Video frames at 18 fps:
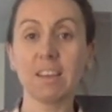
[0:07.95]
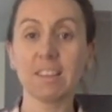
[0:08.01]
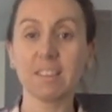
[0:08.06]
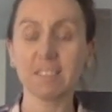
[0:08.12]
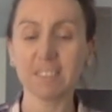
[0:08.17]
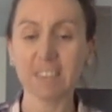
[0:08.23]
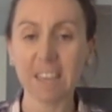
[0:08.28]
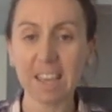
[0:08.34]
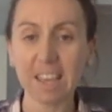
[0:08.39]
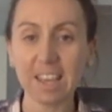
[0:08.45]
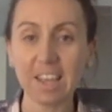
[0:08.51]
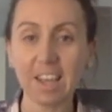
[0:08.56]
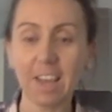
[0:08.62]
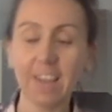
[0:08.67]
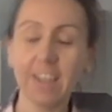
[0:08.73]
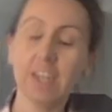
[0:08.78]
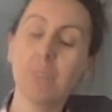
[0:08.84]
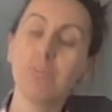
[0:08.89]
Today
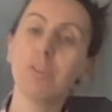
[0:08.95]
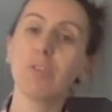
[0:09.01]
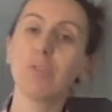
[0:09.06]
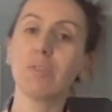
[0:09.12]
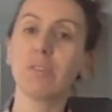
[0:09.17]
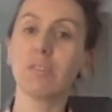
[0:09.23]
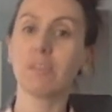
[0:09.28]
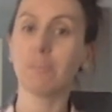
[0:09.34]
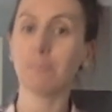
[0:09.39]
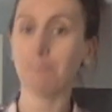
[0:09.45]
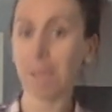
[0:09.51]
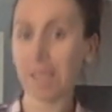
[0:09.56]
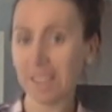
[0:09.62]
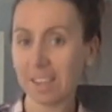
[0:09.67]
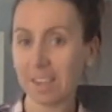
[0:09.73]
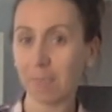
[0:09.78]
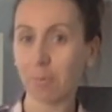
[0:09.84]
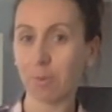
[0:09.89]
I'm going to be doing some
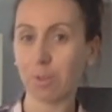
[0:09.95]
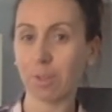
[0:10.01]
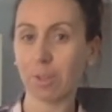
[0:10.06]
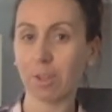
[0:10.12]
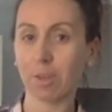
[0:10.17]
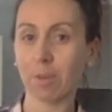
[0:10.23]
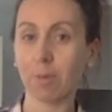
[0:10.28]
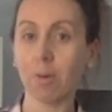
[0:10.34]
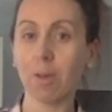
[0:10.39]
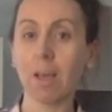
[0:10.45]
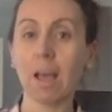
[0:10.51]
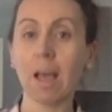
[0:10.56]
bacon with you,